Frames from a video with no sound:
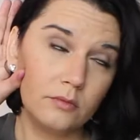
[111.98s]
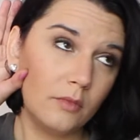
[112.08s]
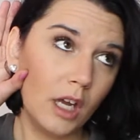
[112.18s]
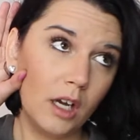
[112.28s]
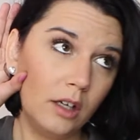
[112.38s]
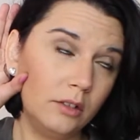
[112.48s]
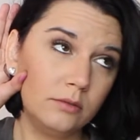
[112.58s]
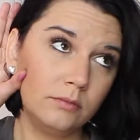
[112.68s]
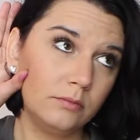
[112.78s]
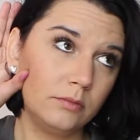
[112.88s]

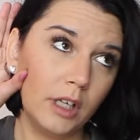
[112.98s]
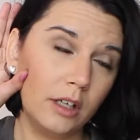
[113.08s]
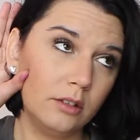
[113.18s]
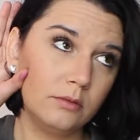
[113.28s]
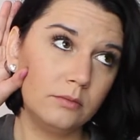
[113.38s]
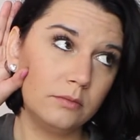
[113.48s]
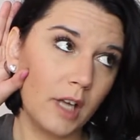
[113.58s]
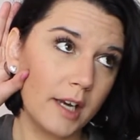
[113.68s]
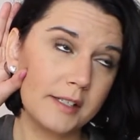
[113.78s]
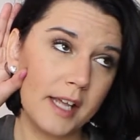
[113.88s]
No, no, not a